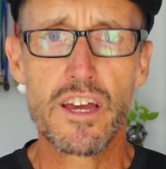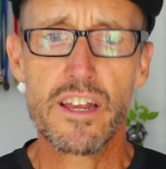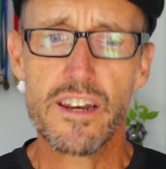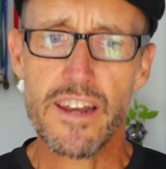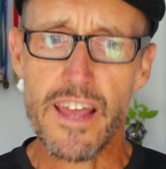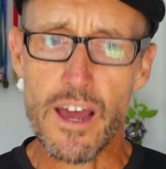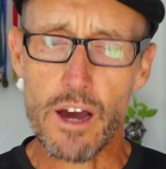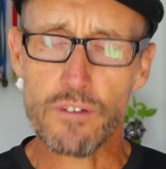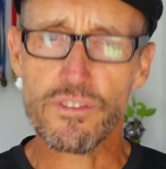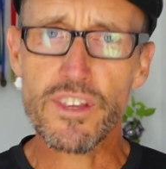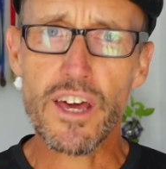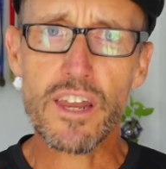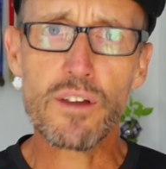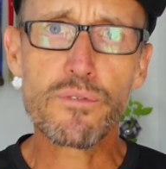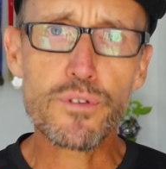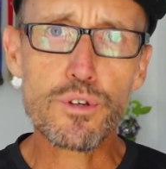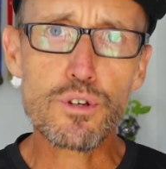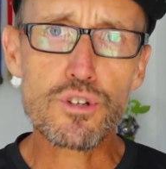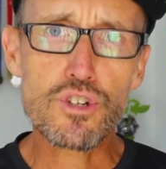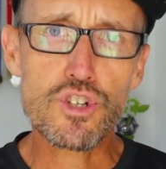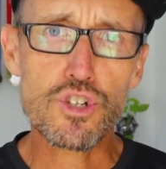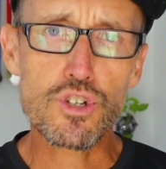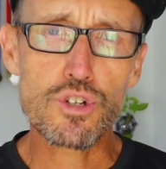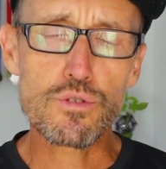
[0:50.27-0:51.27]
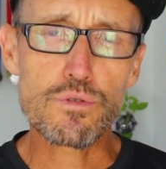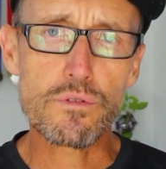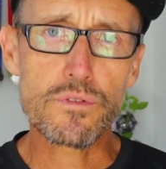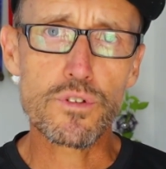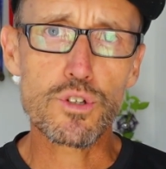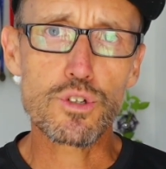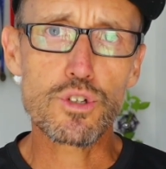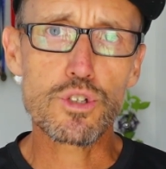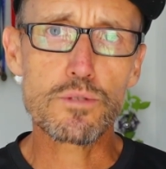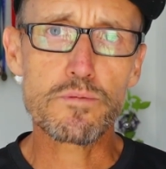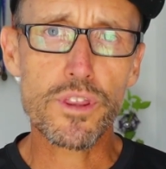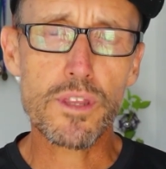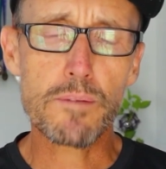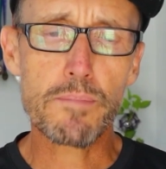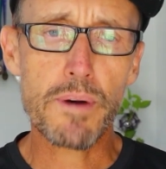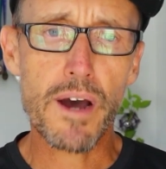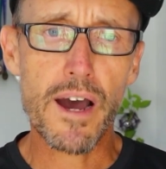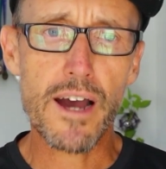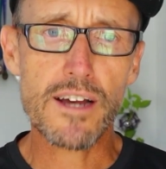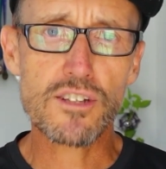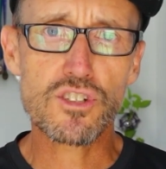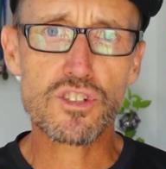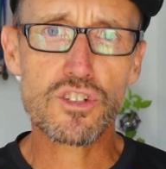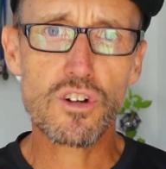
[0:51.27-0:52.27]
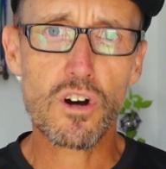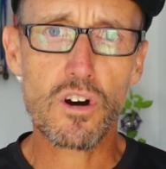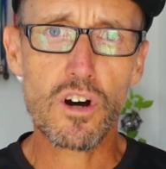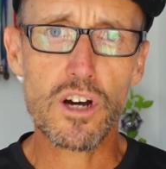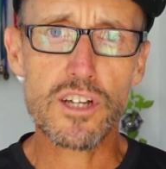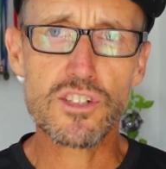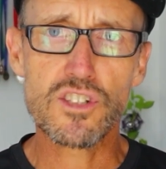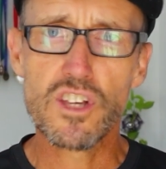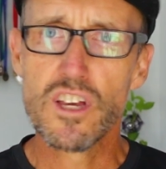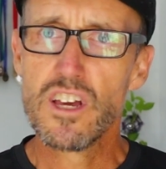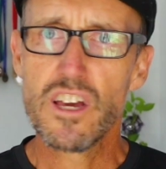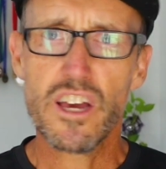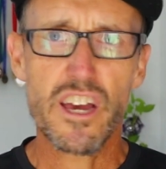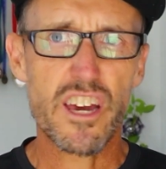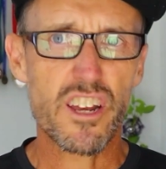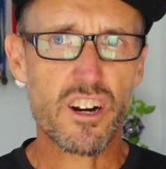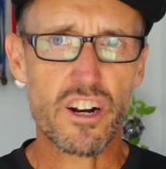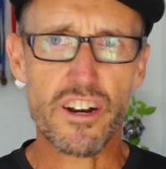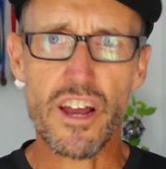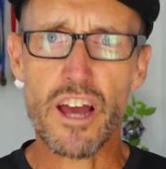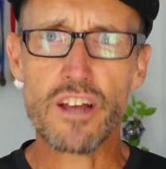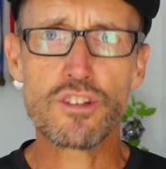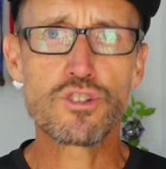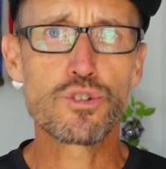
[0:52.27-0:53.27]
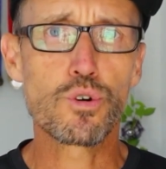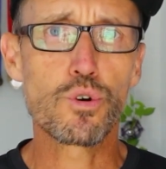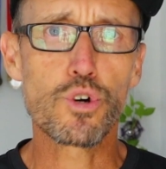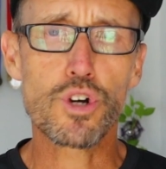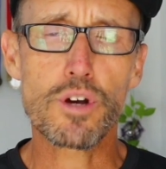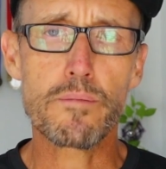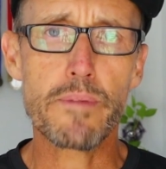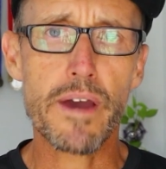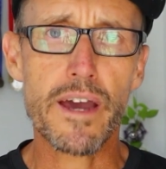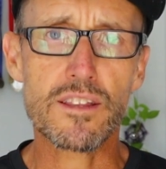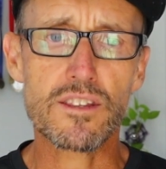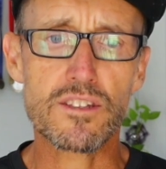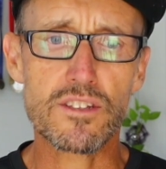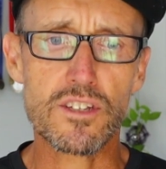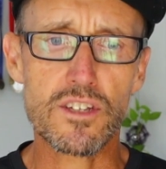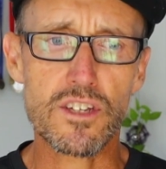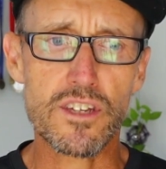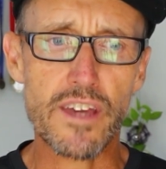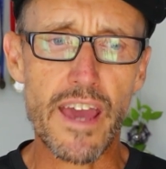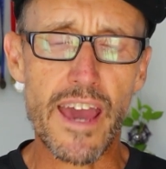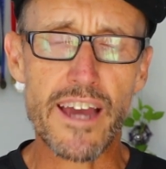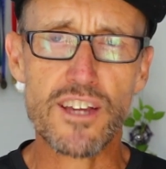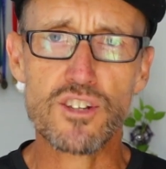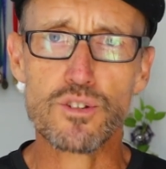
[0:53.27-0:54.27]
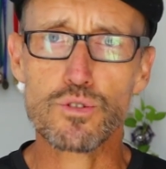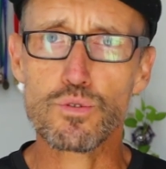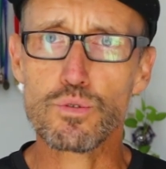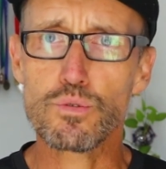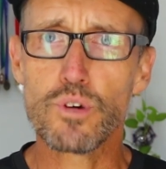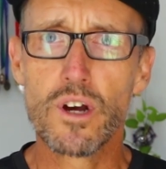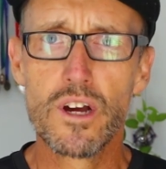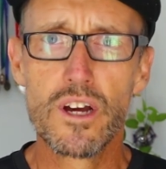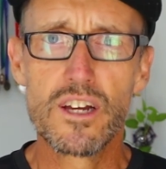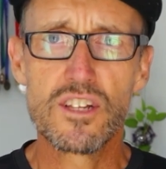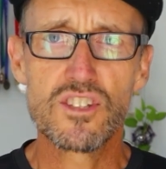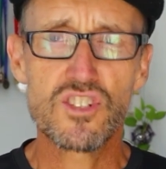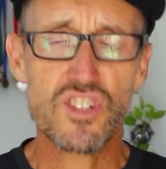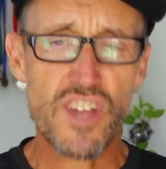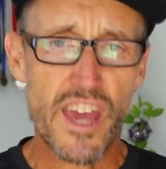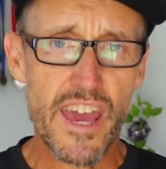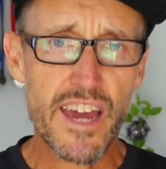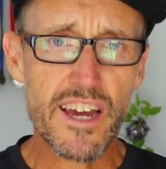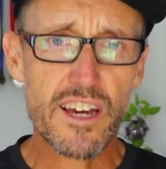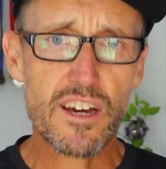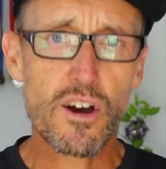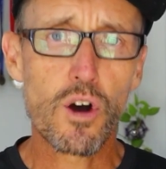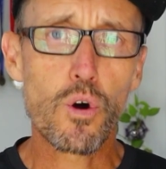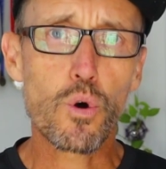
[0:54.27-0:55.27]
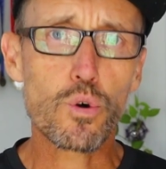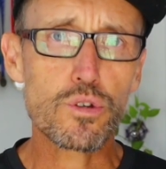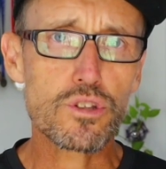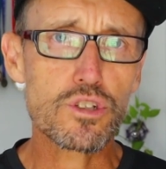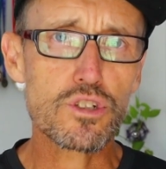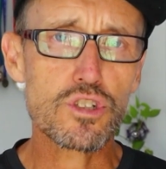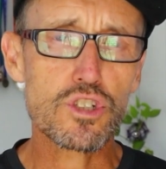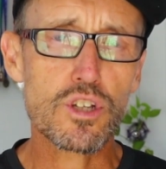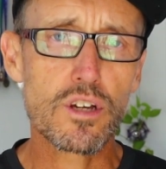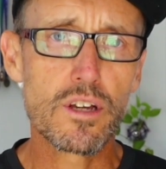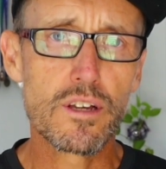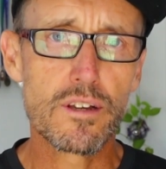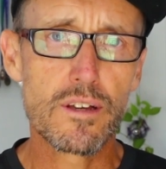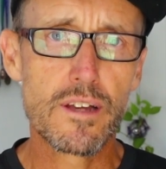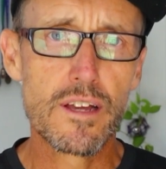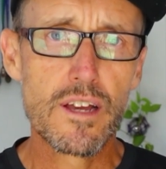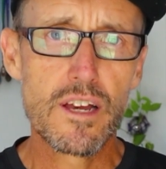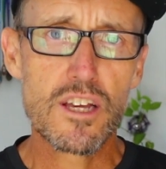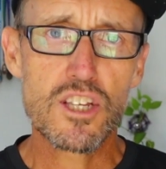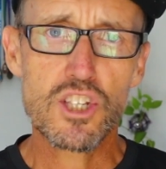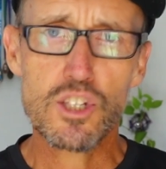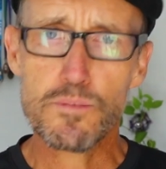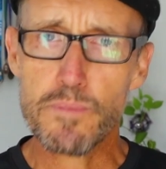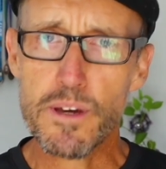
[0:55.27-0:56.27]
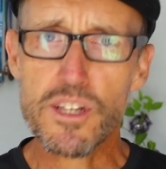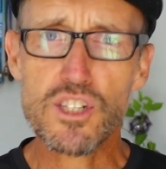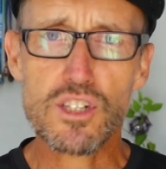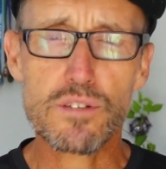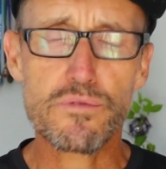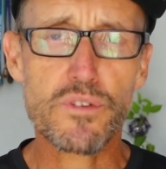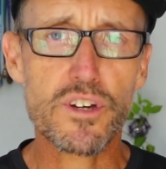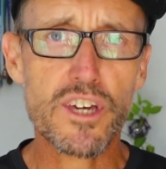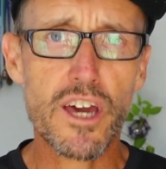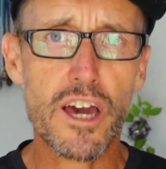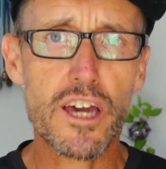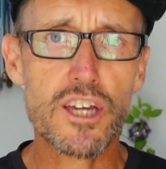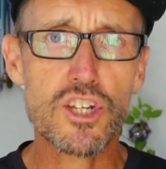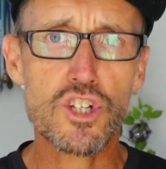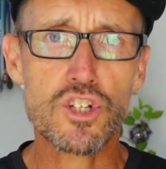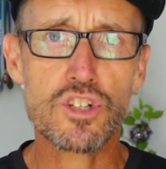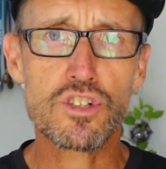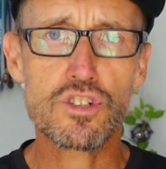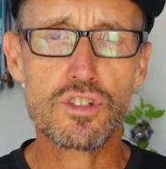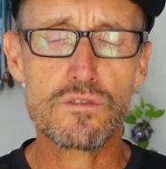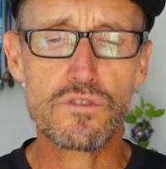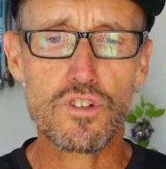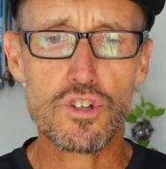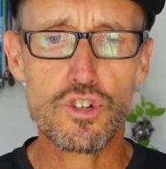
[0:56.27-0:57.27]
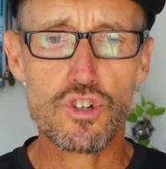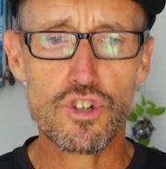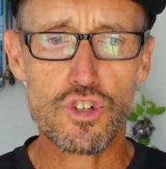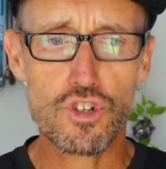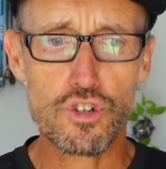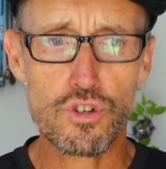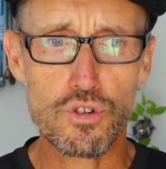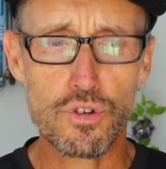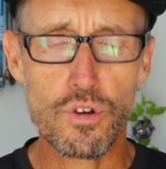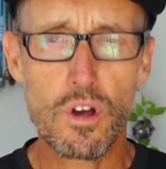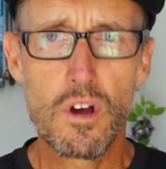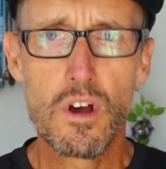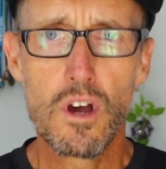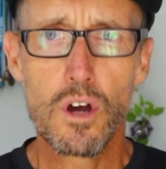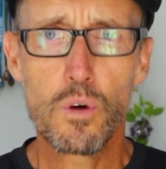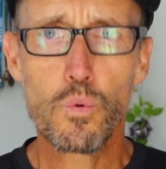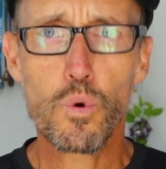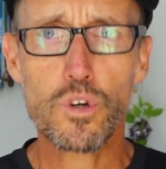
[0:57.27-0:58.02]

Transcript: Now, I've done a few shoe reviews in the past, guys, and I don't talk about the actual tech or the specifications of the shoe.